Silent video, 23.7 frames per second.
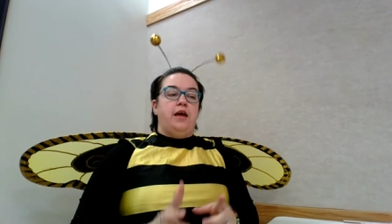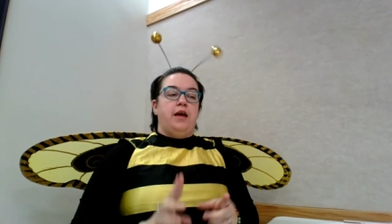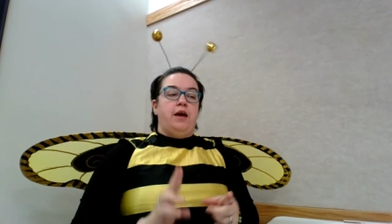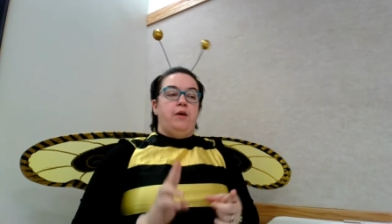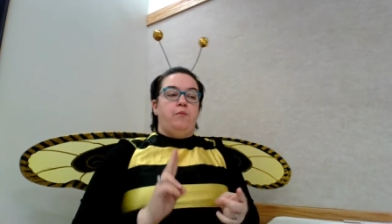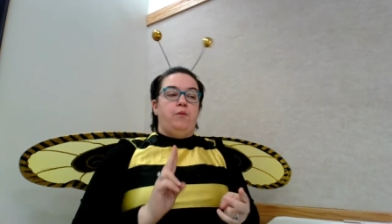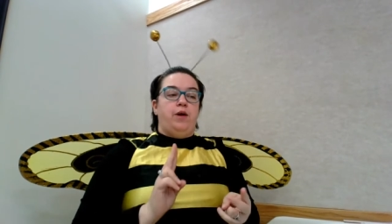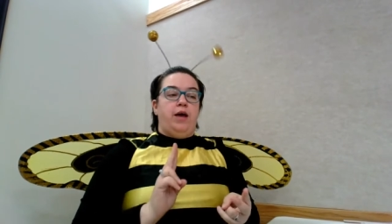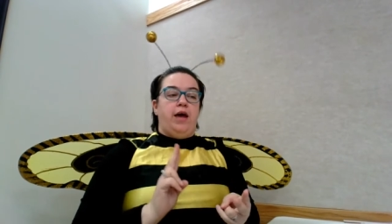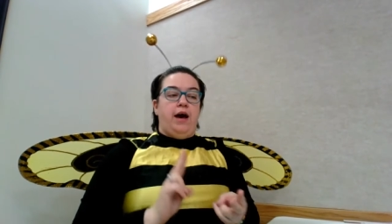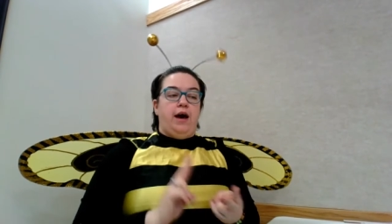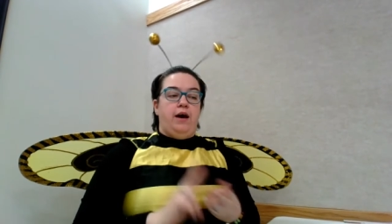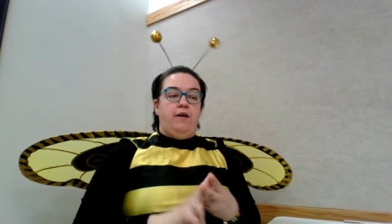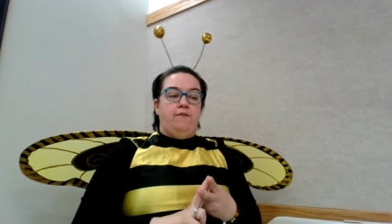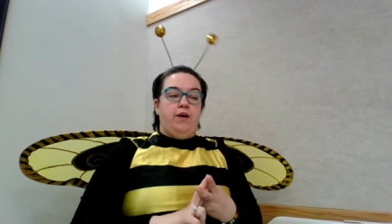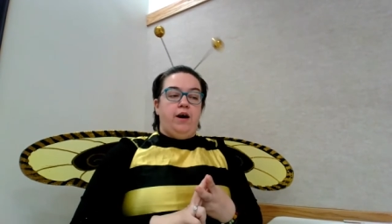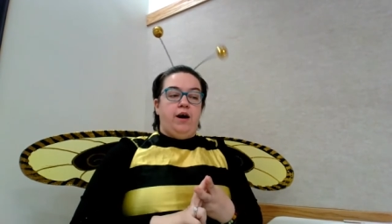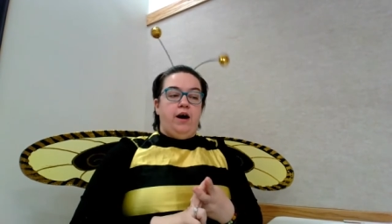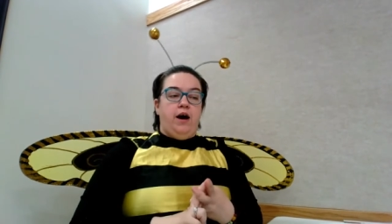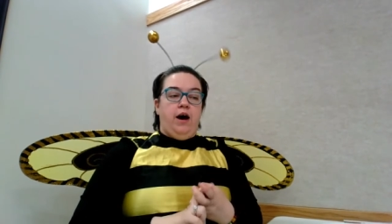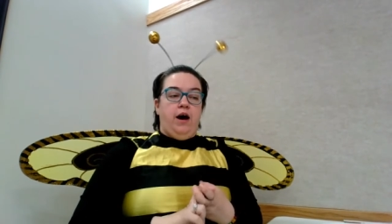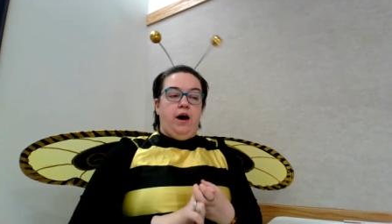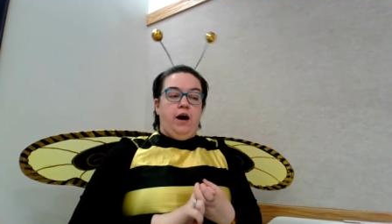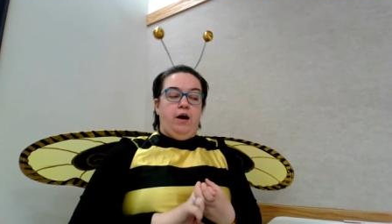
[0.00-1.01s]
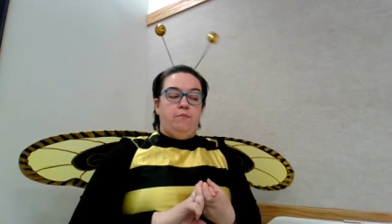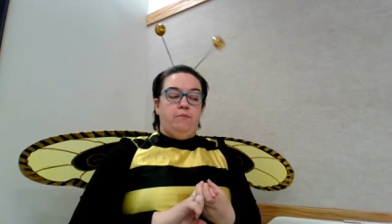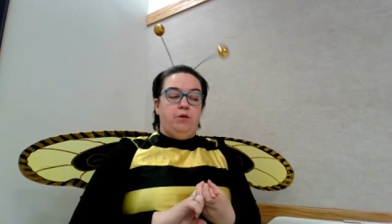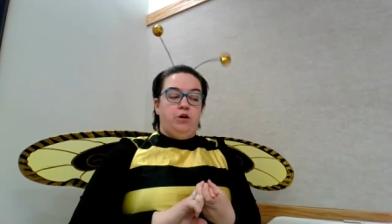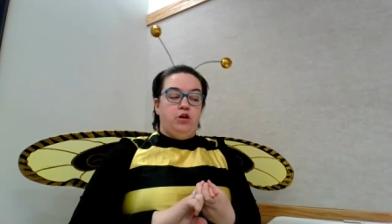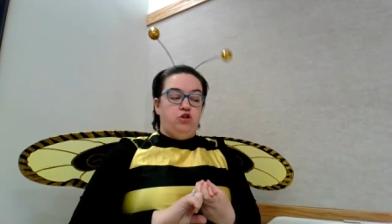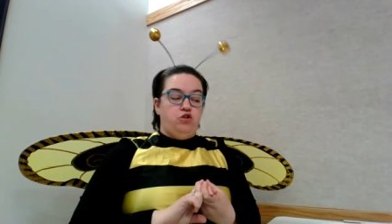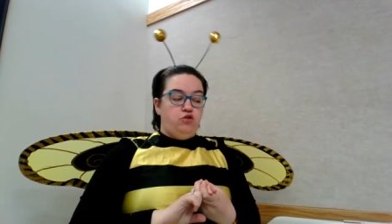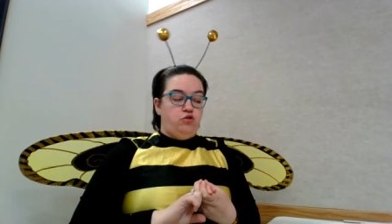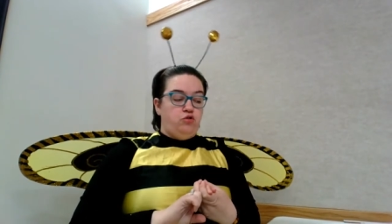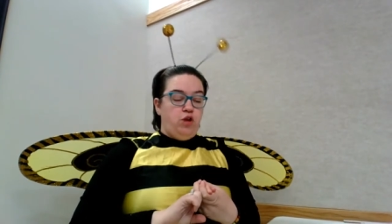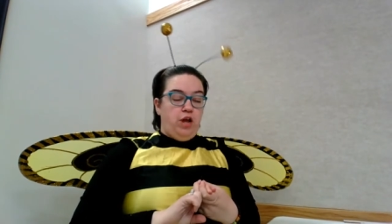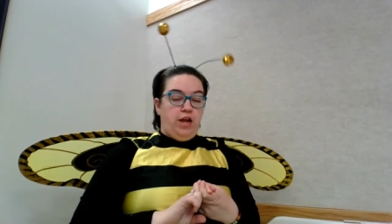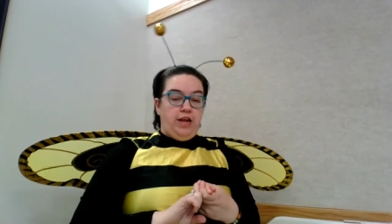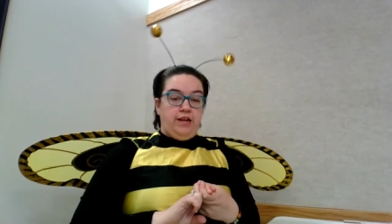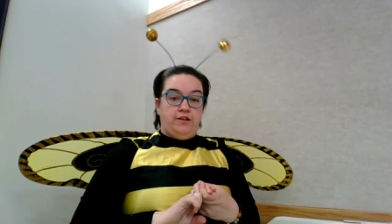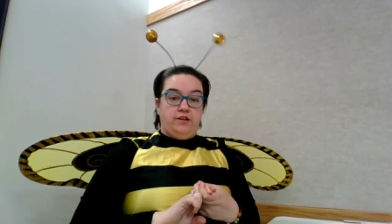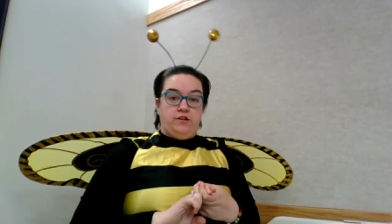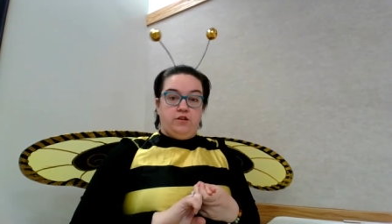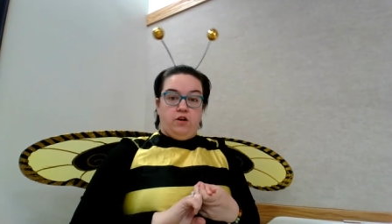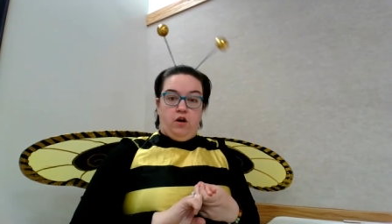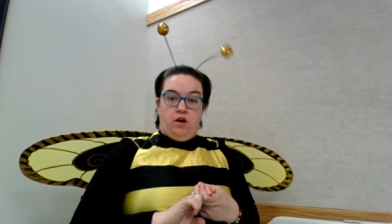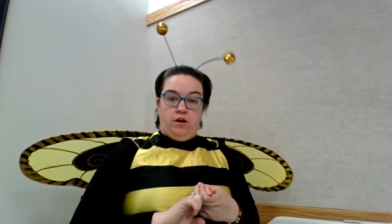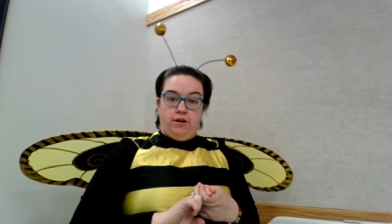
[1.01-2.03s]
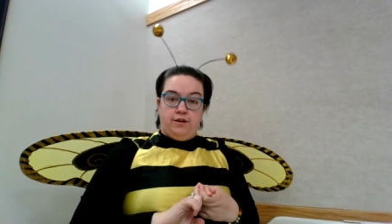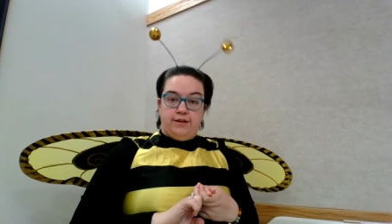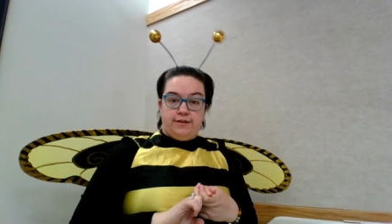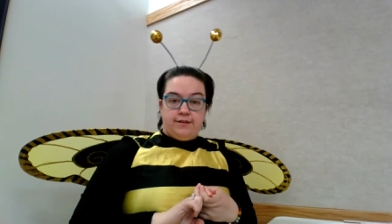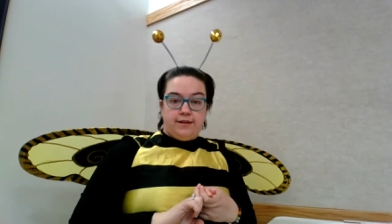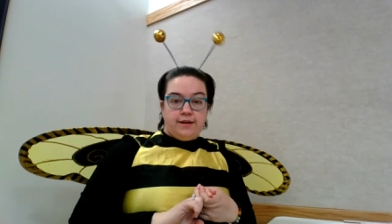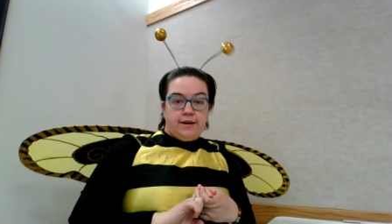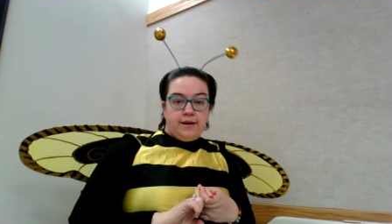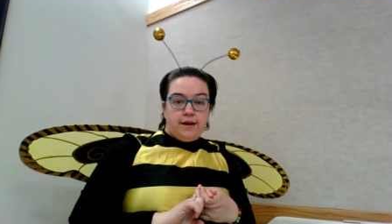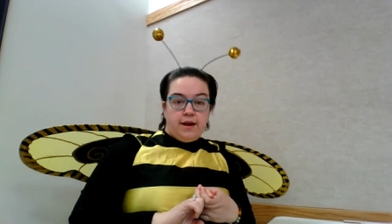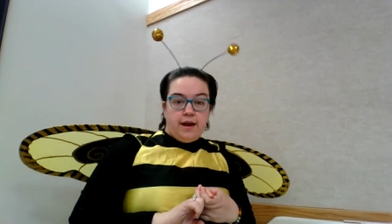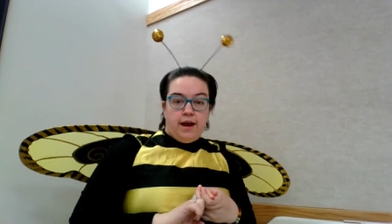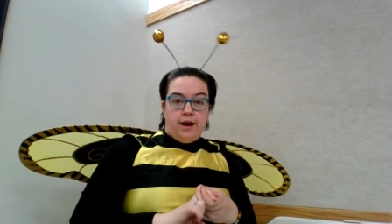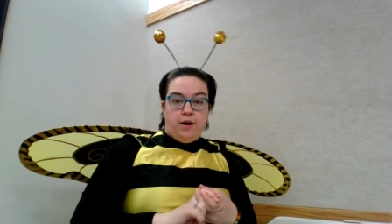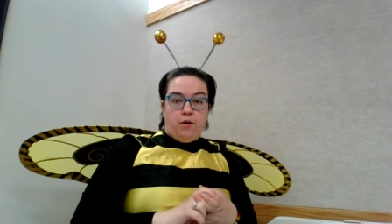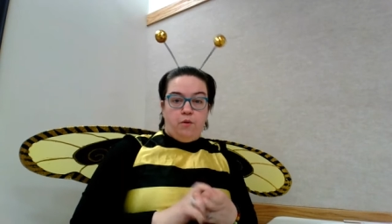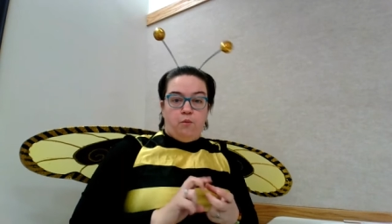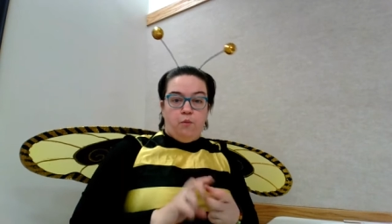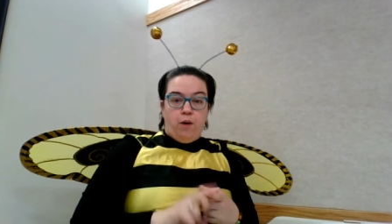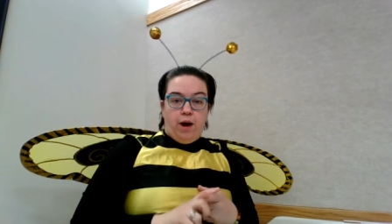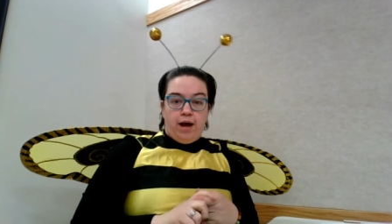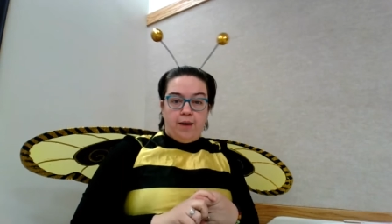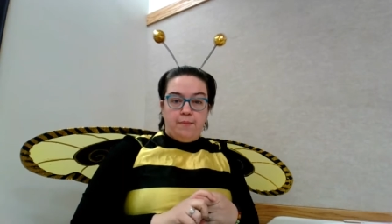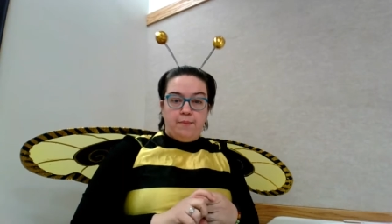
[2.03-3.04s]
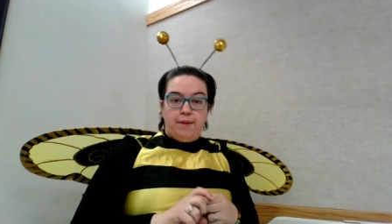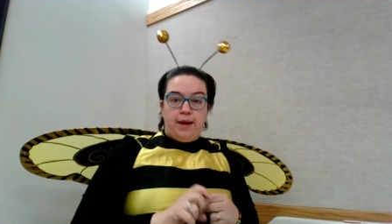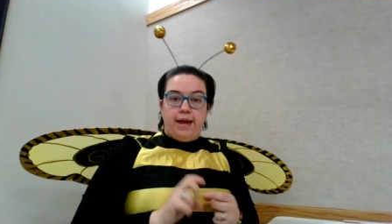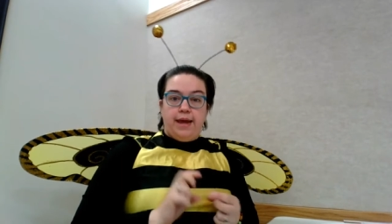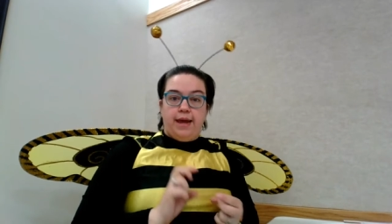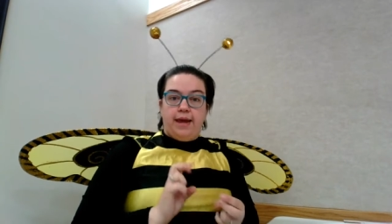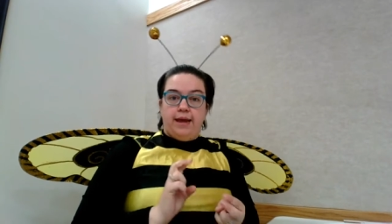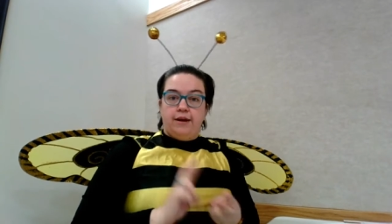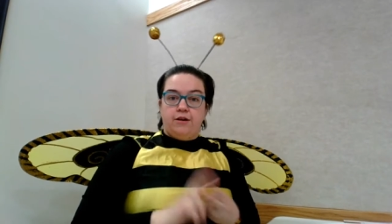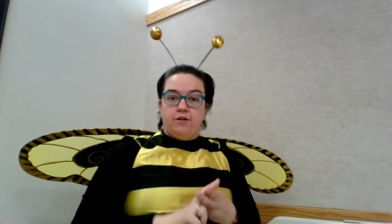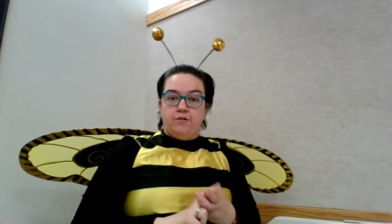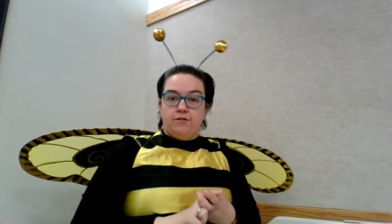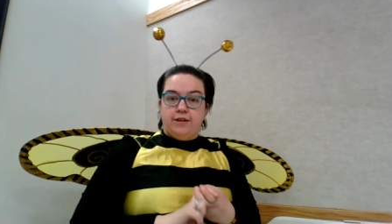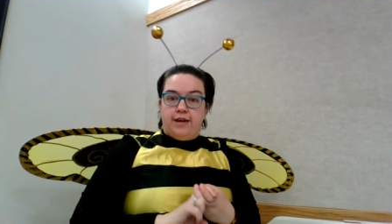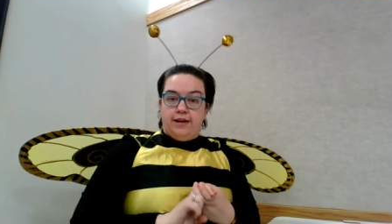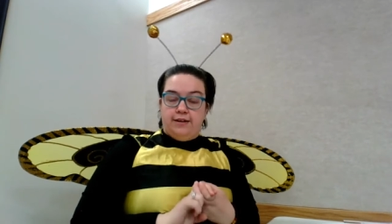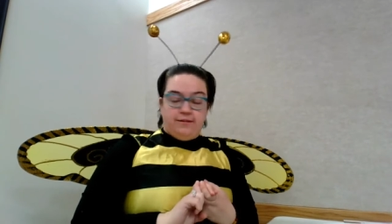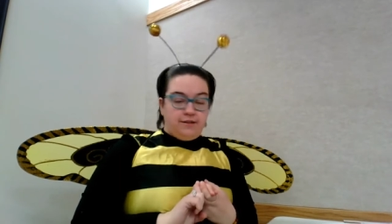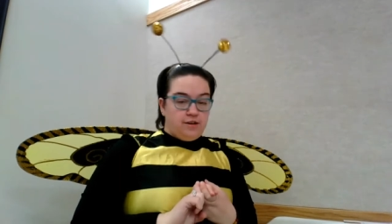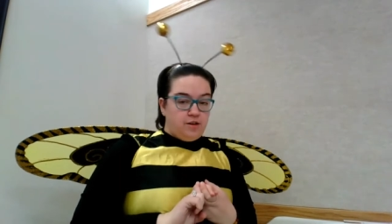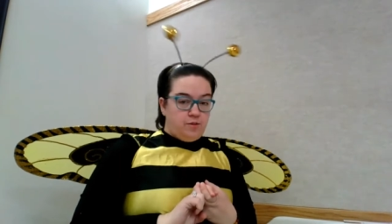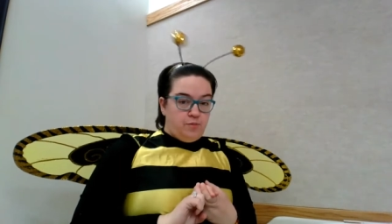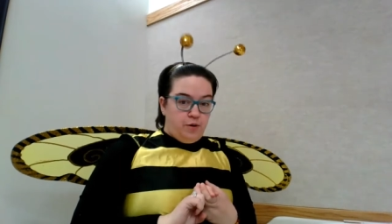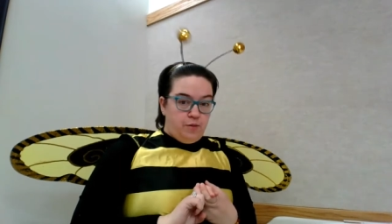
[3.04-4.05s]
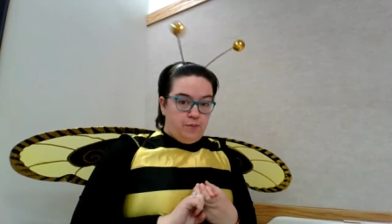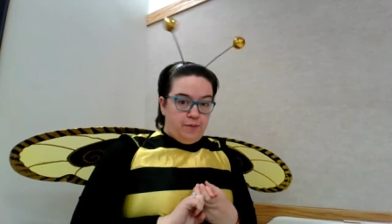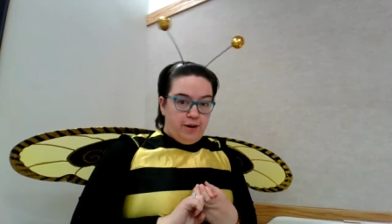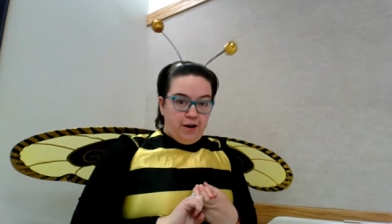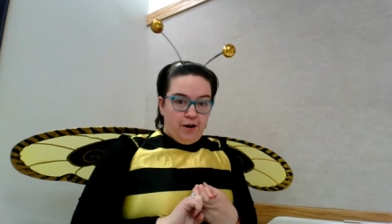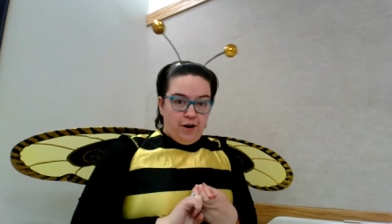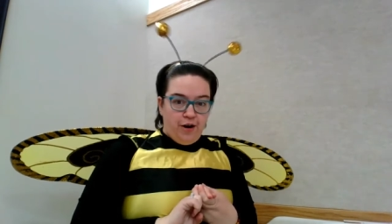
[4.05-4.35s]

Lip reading: and we have a song to sing and a rhyme and our science experiment.